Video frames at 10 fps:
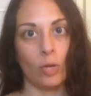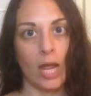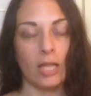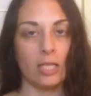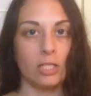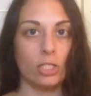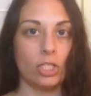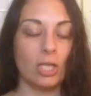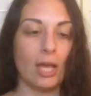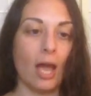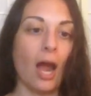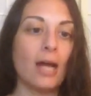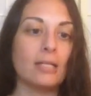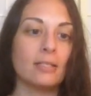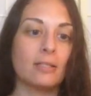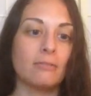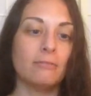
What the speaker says: and then she has the